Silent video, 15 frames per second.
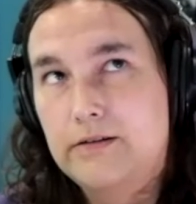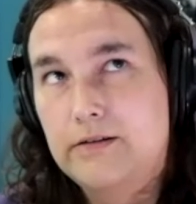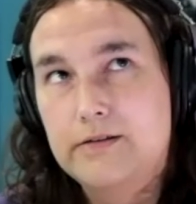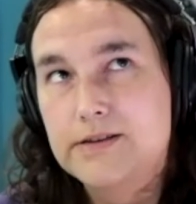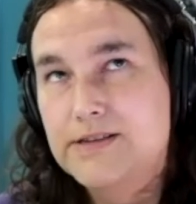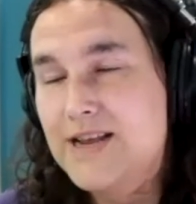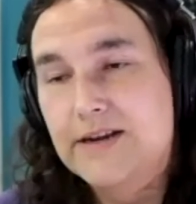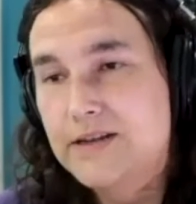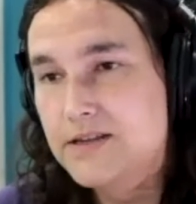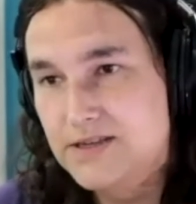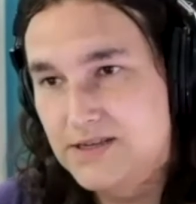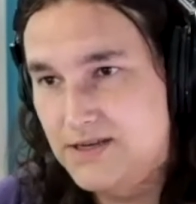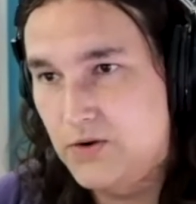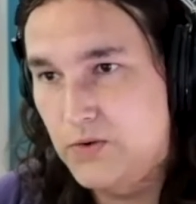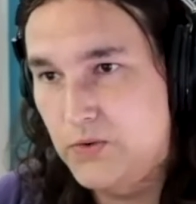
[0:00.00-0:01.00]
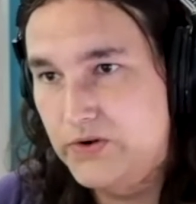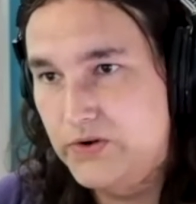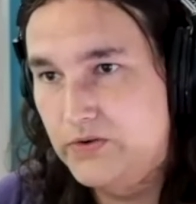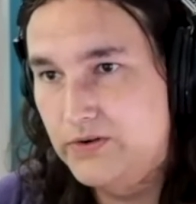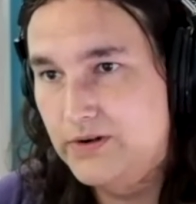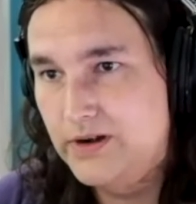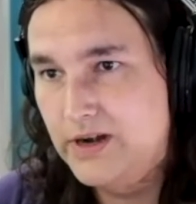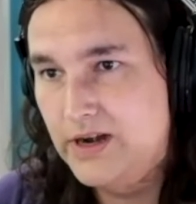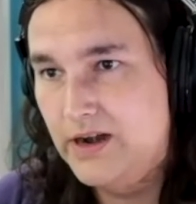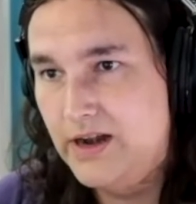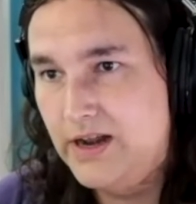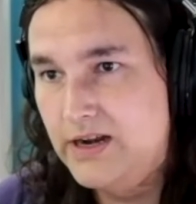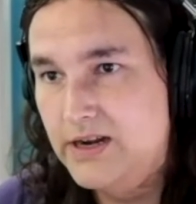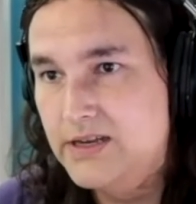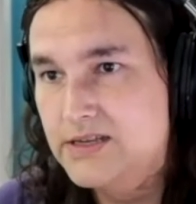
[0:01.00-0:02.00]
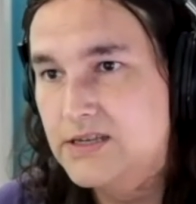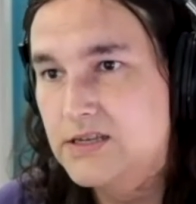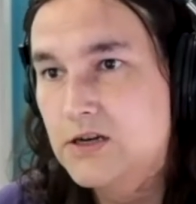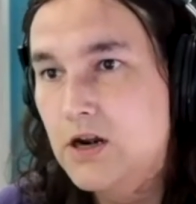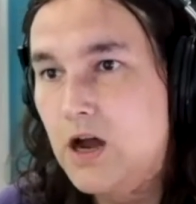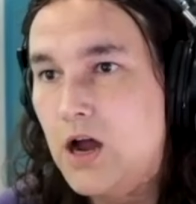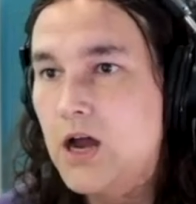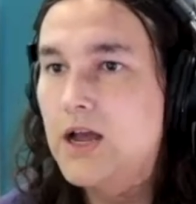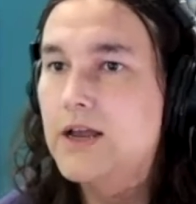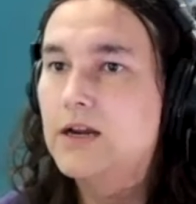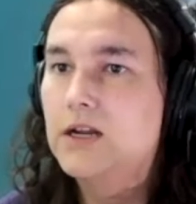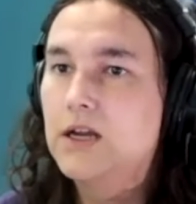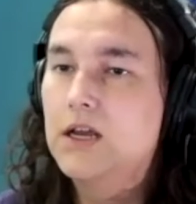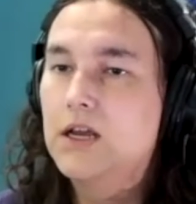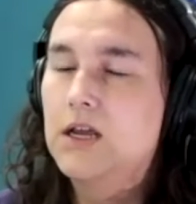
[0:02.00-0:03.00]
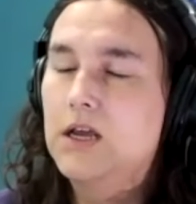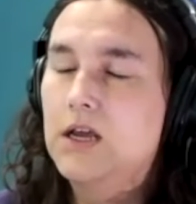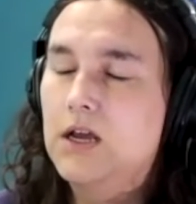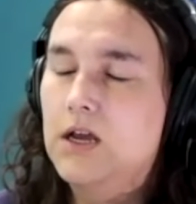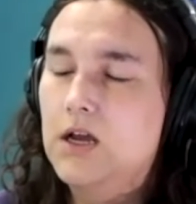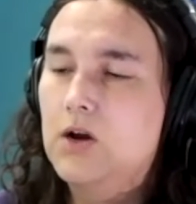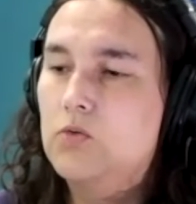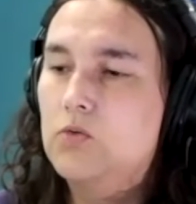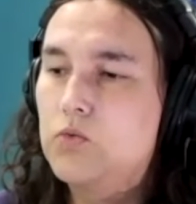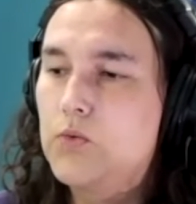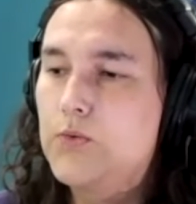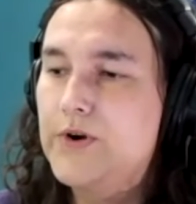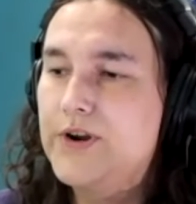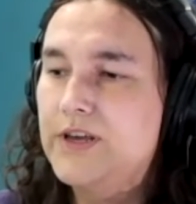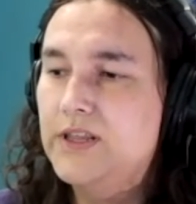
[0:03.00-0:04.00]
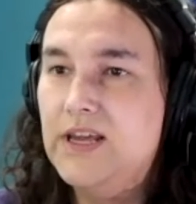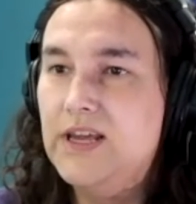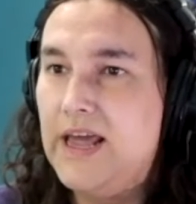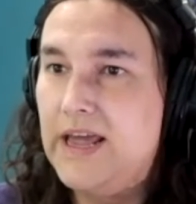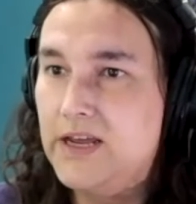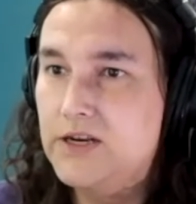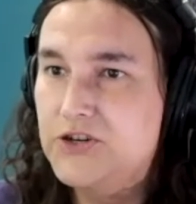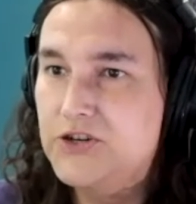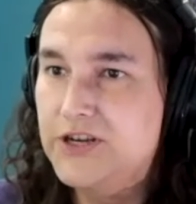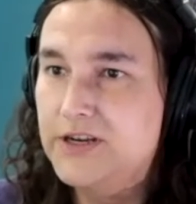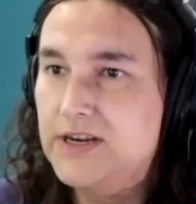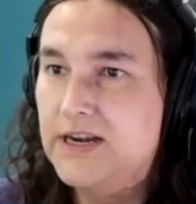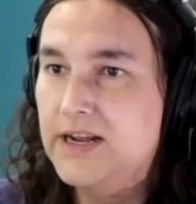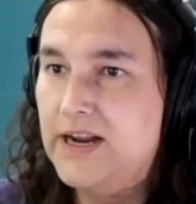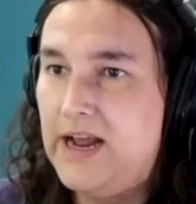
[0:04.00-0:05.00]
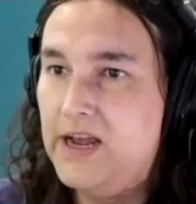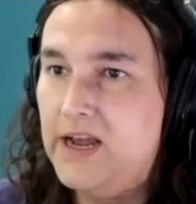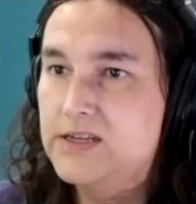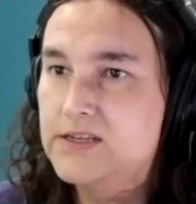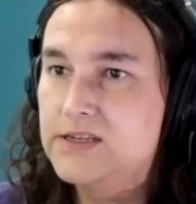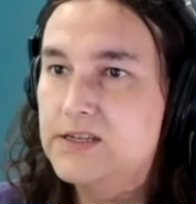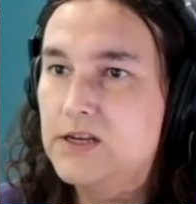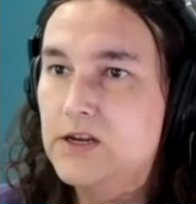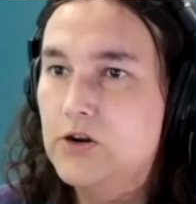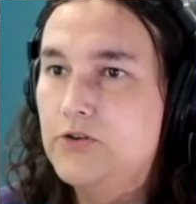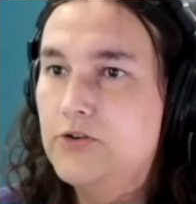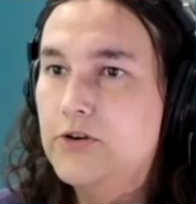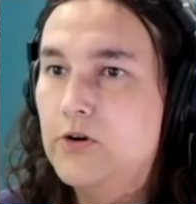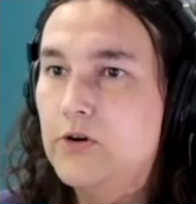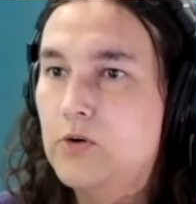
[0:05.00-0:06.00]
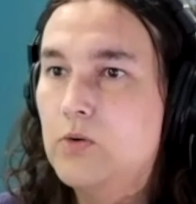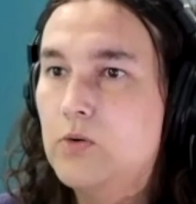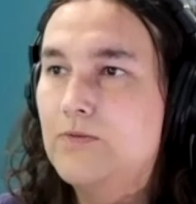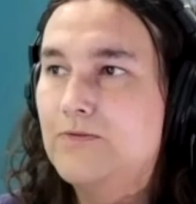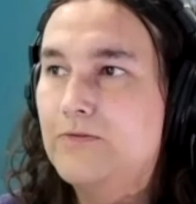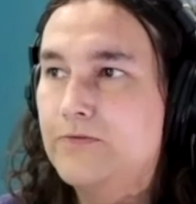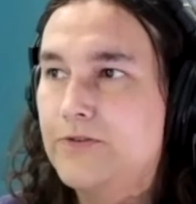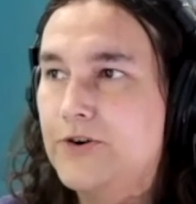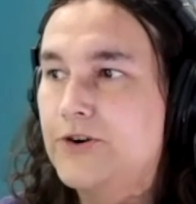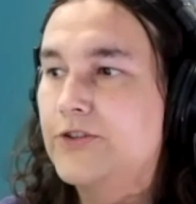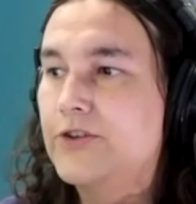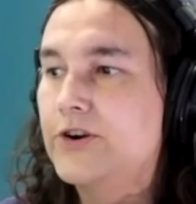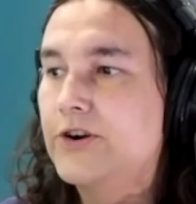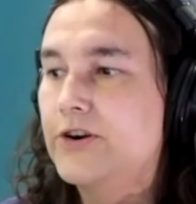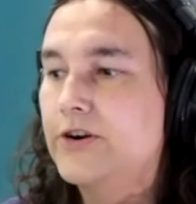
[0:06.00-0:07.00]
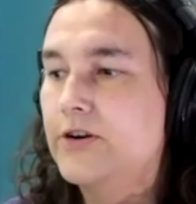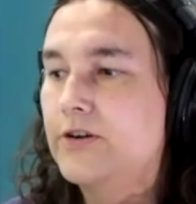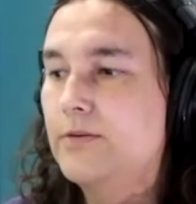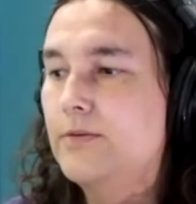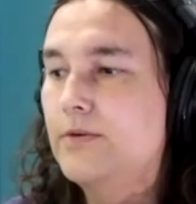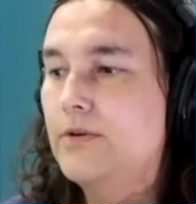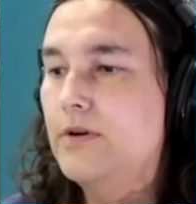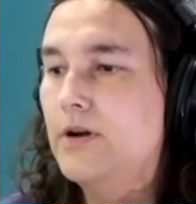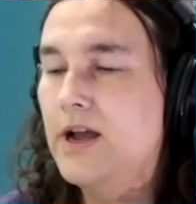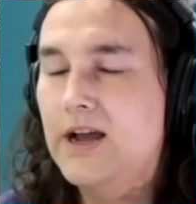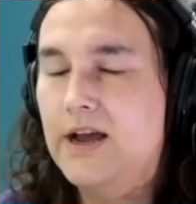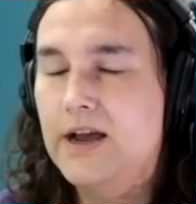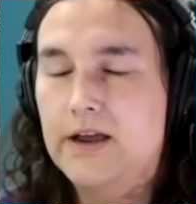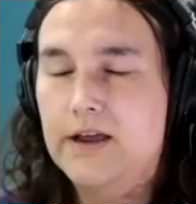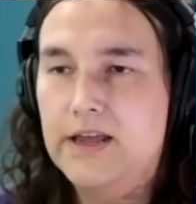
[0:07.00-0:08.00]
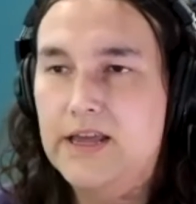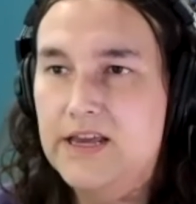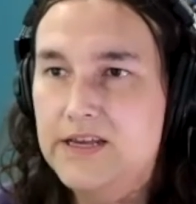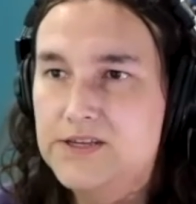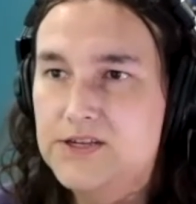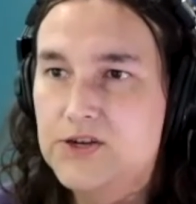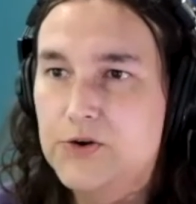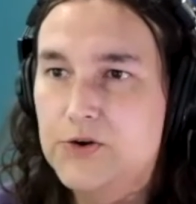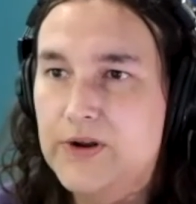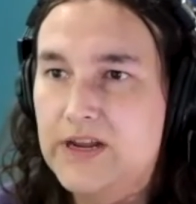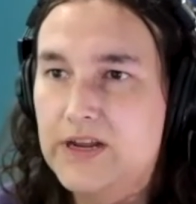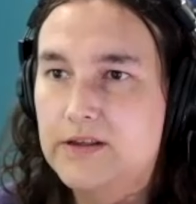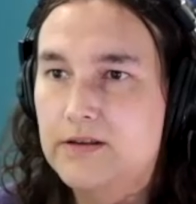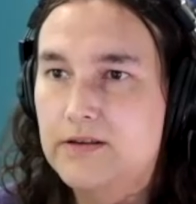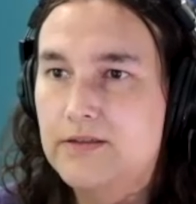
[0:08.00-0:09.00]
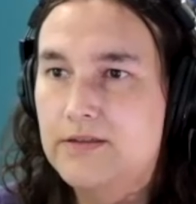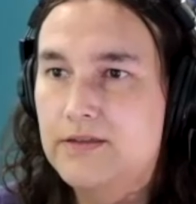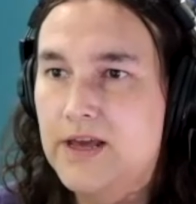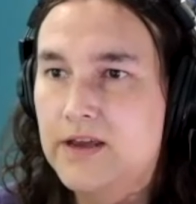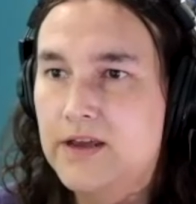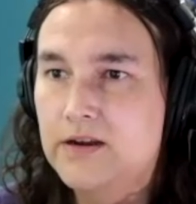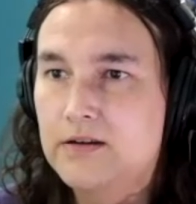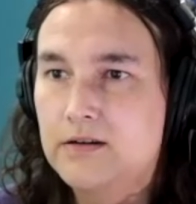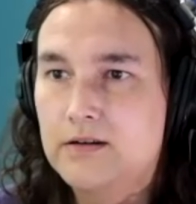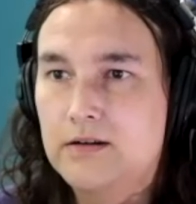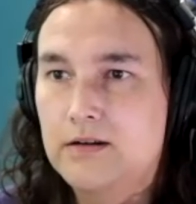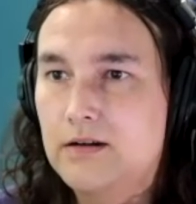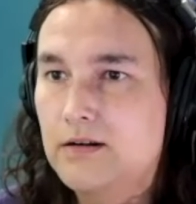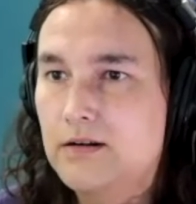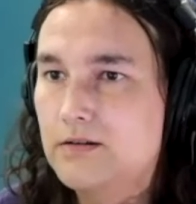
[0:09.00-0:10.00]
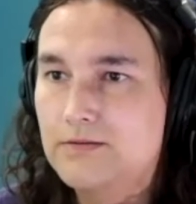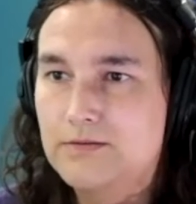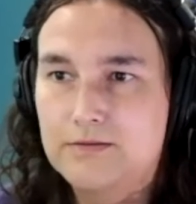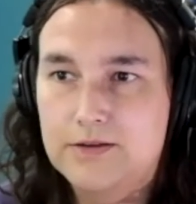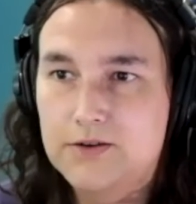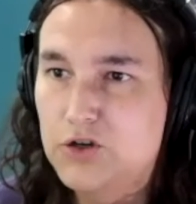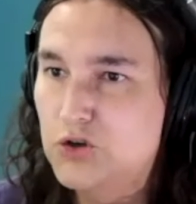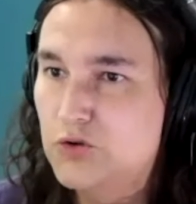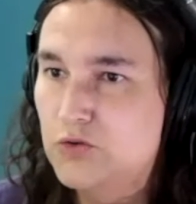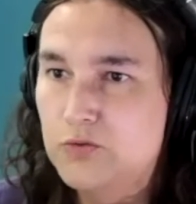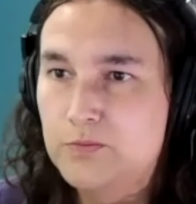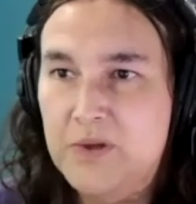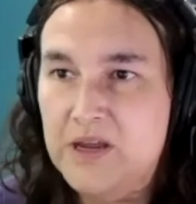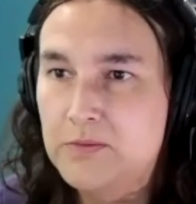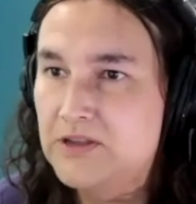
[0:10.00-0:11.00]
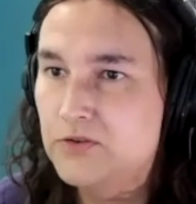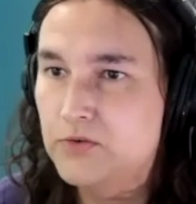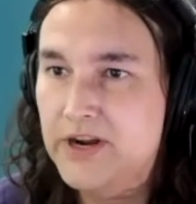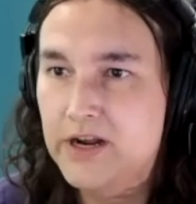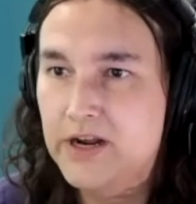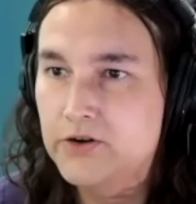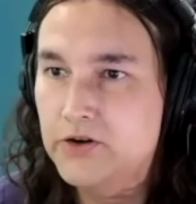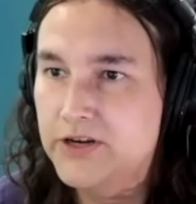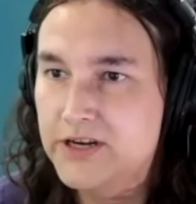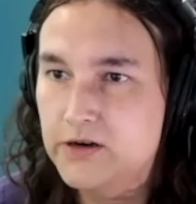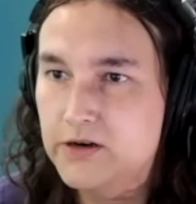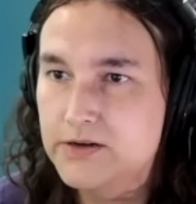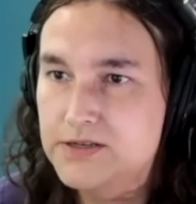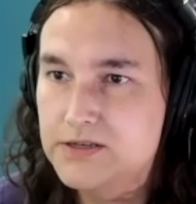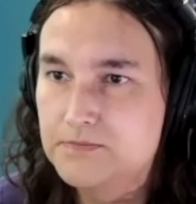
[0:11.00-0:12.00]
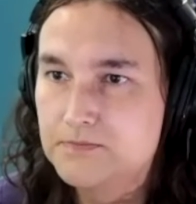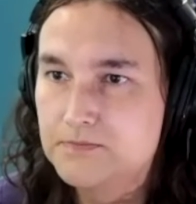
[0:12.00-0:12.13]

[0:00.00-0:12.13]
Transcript: set in stone. It is not really ancient, and it has no further history than to maybe 300 years.